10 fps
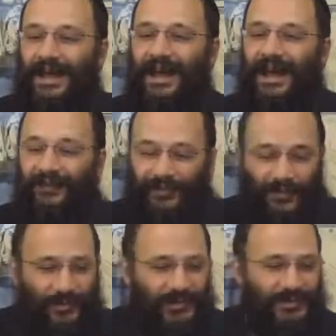
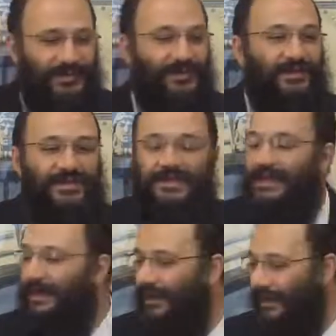Afterwards, to
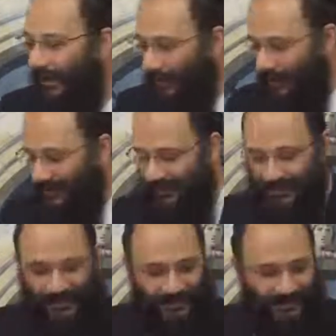seal it up,
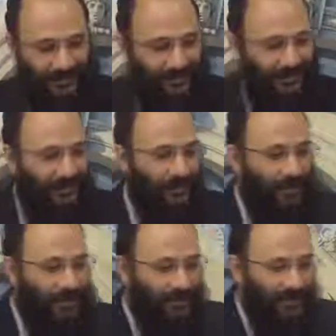
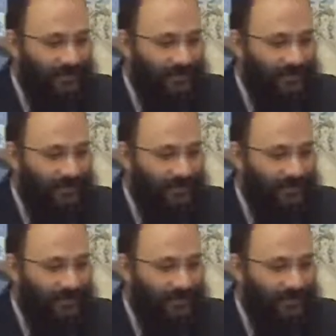what do?